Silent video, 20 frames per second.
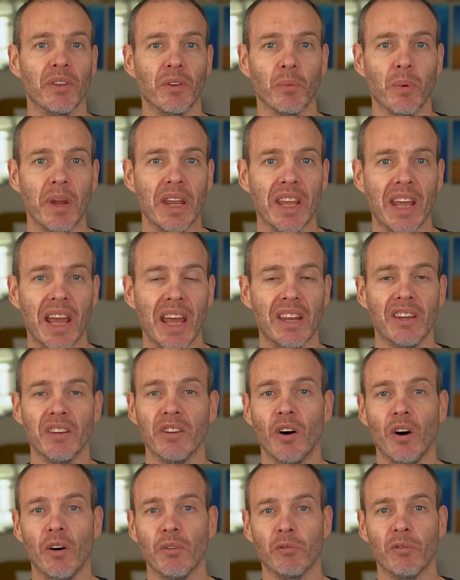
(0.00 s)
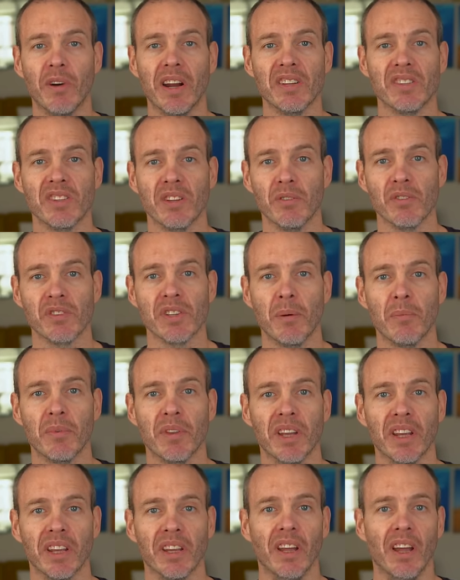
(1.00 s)
the weekend, off racing or
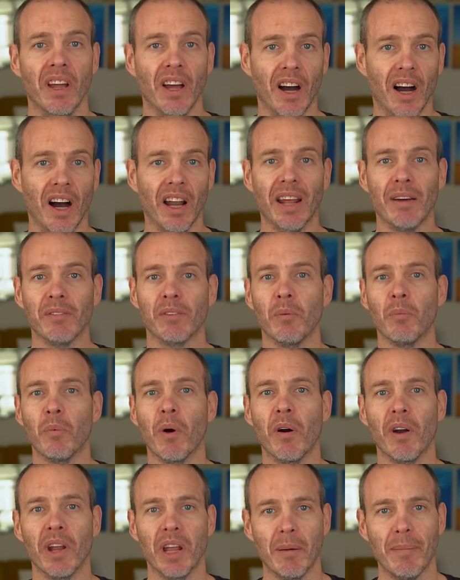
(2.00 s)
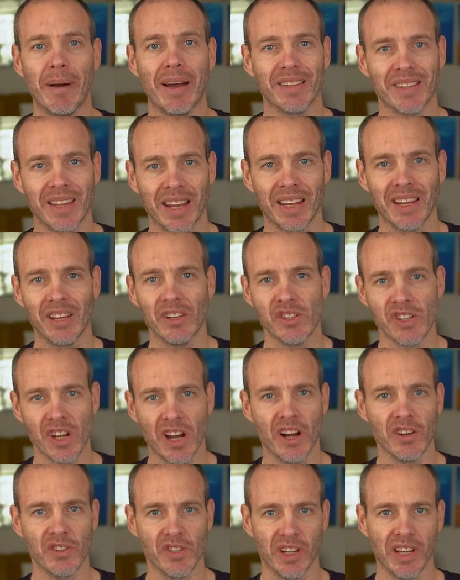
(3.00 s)
something, I don't have to worry about taking
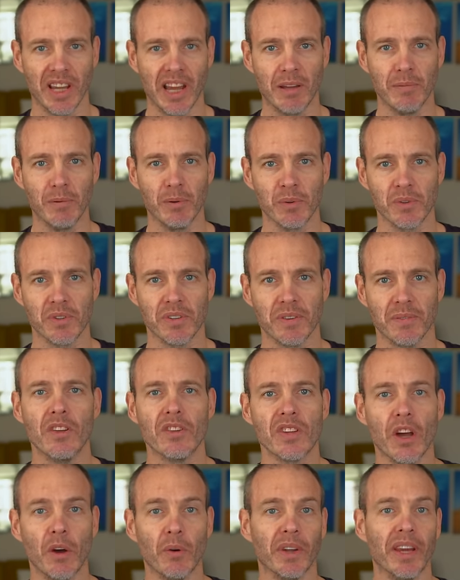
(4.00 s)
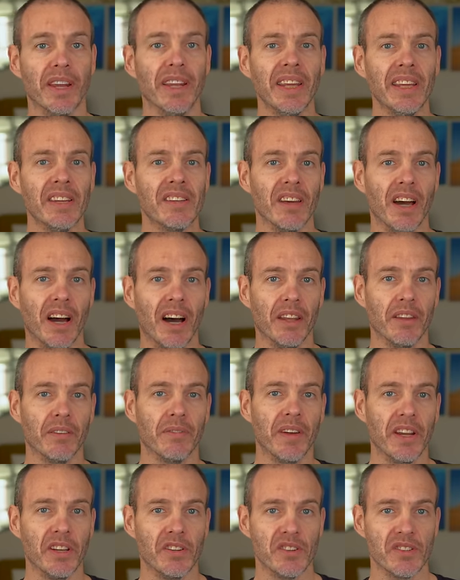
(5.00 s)
charging cables. So, getting into other
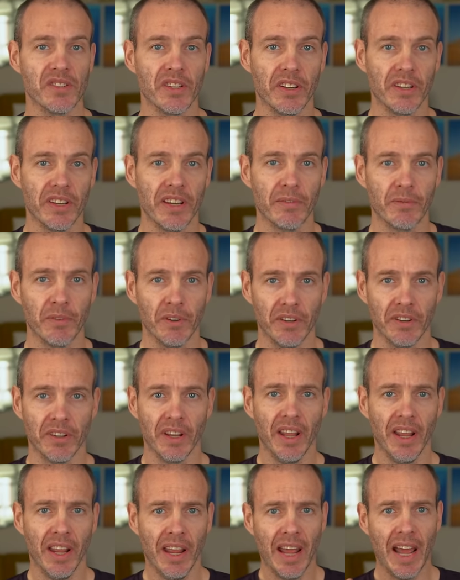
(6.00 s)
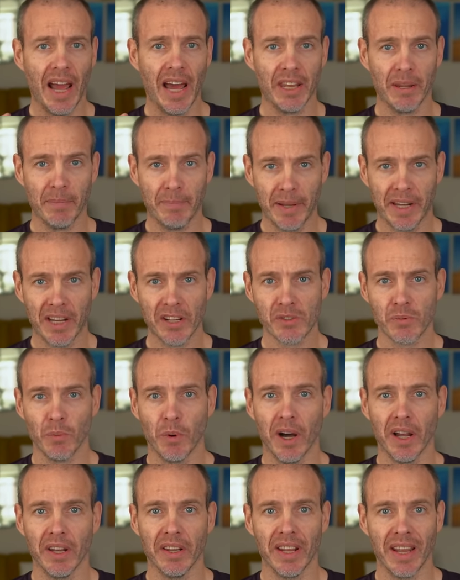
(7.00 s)
features that are different. And the biggest
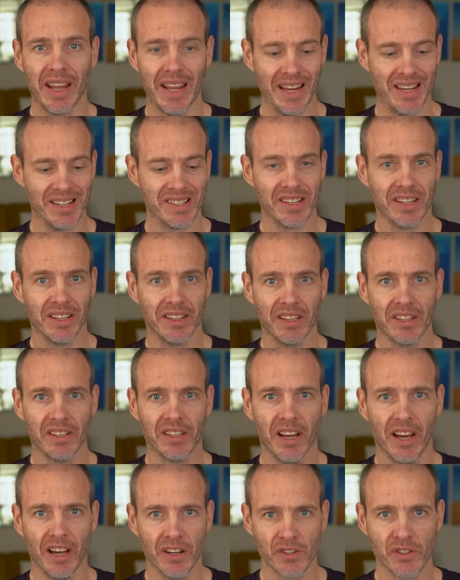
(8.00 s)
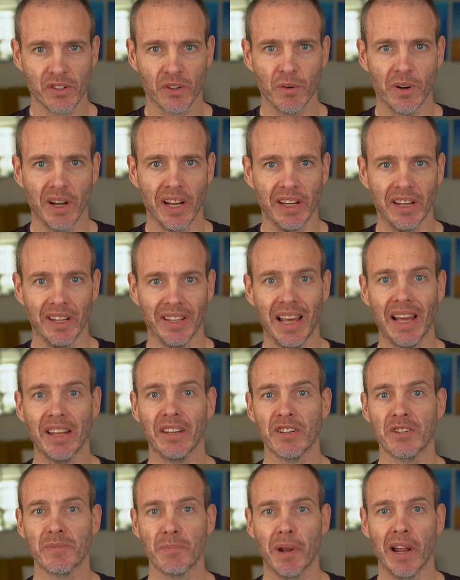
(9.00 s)
one is the touchscreen. That
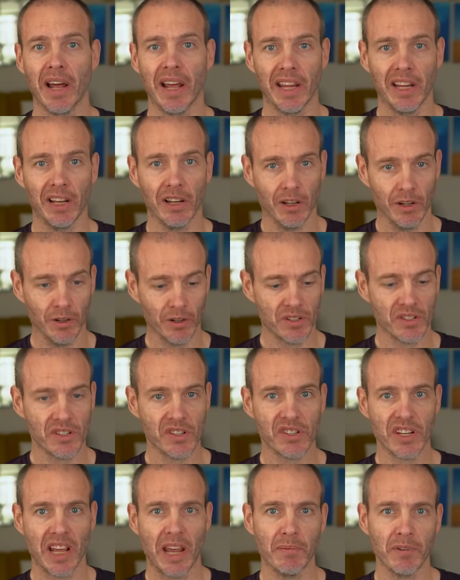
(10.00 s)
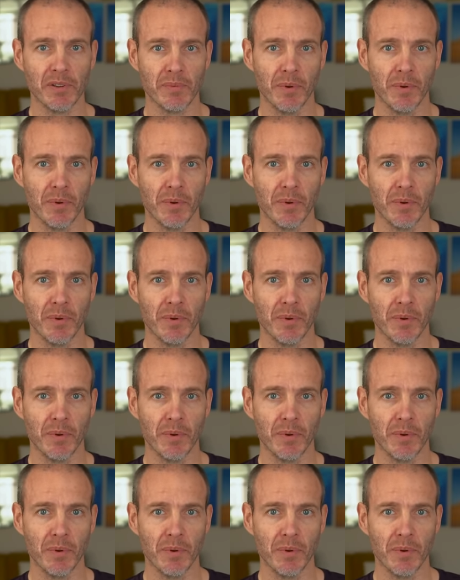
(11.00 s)
display looks the same as